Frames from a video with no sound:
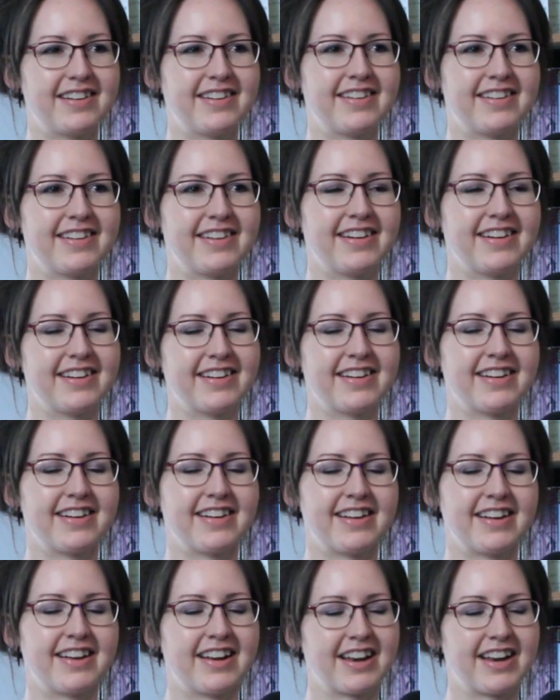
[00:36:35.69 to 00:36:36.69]
We
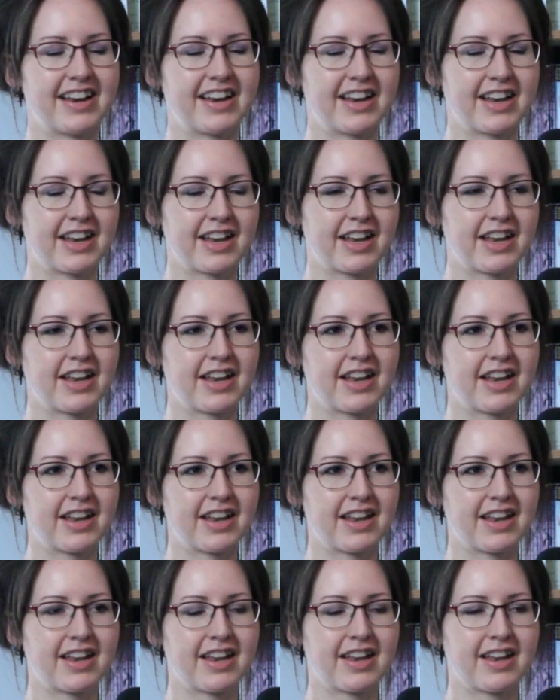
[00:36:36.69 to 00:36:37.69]
there was a couple
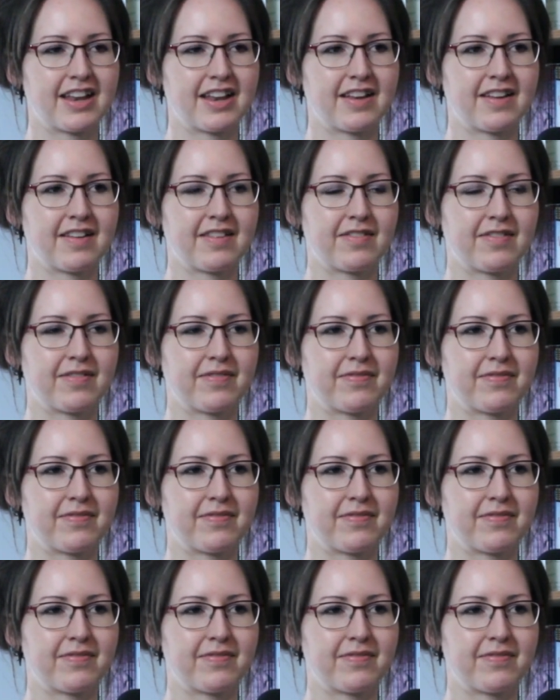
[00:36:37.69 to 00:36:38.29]
of drinks in there.